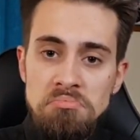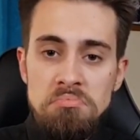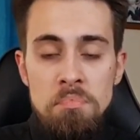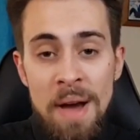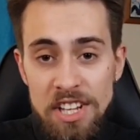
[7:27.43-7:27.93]

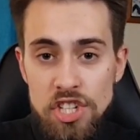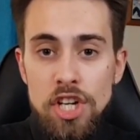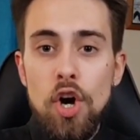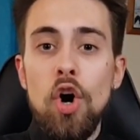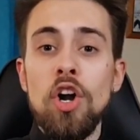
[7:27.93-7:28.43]

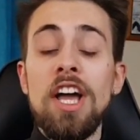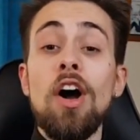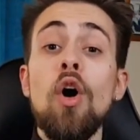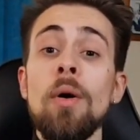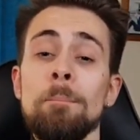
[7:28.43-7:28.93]
matching or
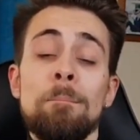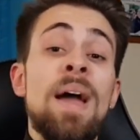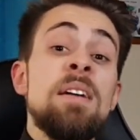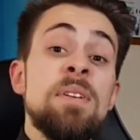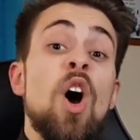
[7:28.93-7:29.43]

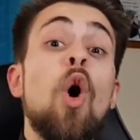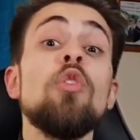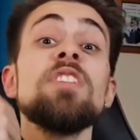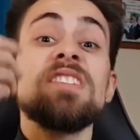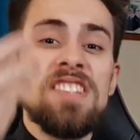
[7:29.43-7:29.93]
maybe
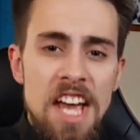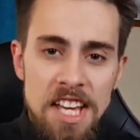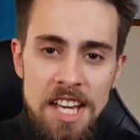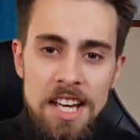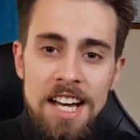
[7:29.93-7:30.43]

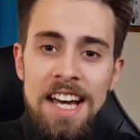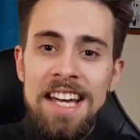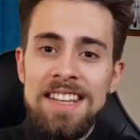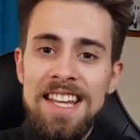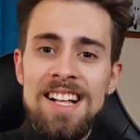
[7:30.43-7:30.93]
overtaking
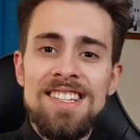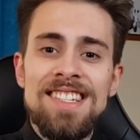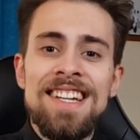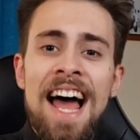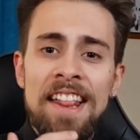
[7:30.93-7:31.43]
Intel's
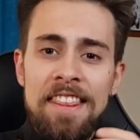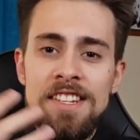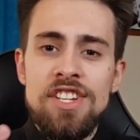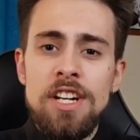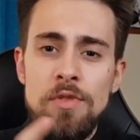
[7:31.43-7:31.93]

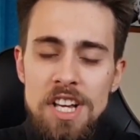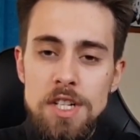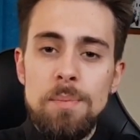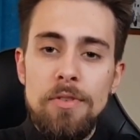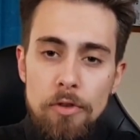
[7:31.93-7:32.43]
ninth
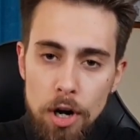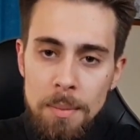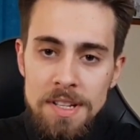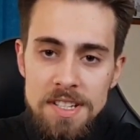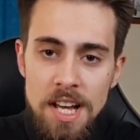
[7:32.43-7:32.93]
generation
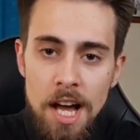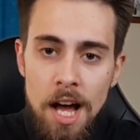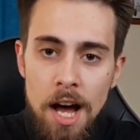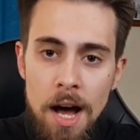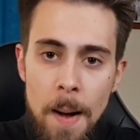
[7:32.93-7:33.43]
performance
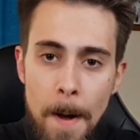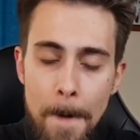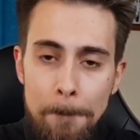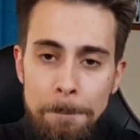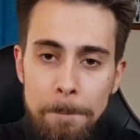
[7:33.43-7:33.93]

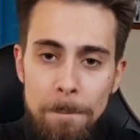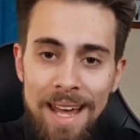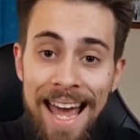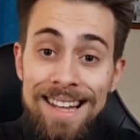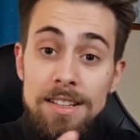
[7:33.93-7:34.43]
um,
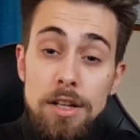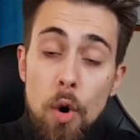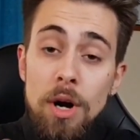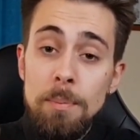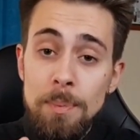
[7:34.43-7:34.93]
at
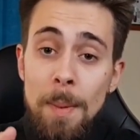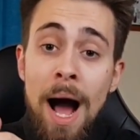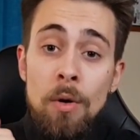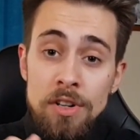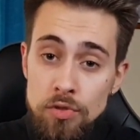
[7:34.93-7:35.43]
lower
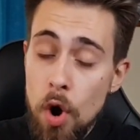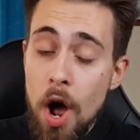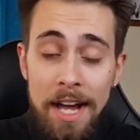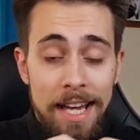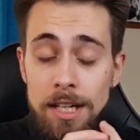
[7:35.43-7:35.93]
power draw.
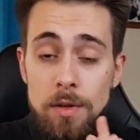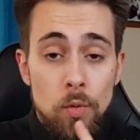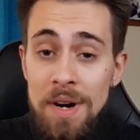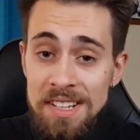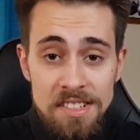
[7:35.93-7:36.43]
I can
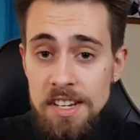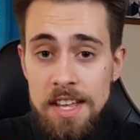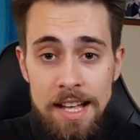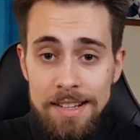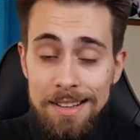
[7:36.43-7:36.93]
guarantee
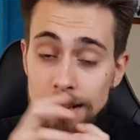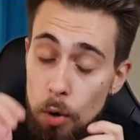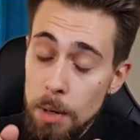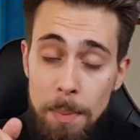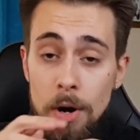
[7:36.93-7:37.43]
that, at
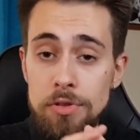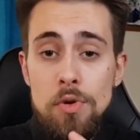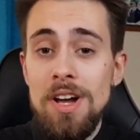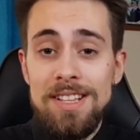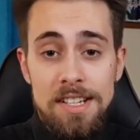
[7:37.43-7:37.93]
lower power
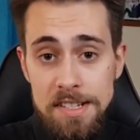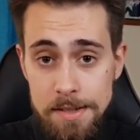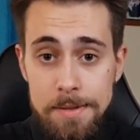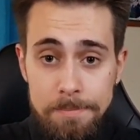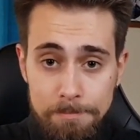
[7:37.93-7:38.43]
draw at least.